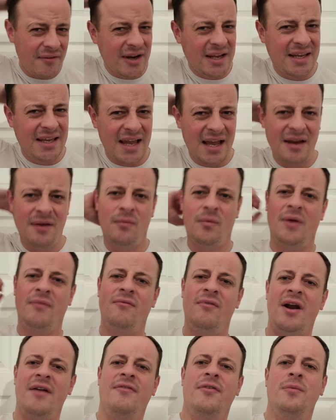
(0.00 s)
again when
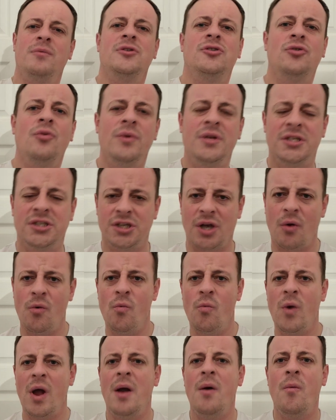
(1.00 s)
Rafa was doing so
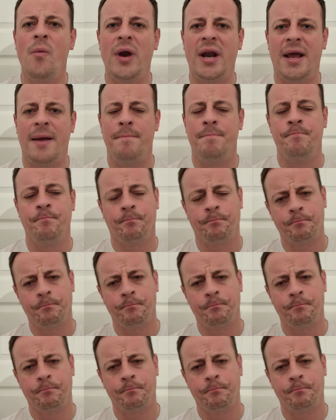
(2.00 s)
well with them.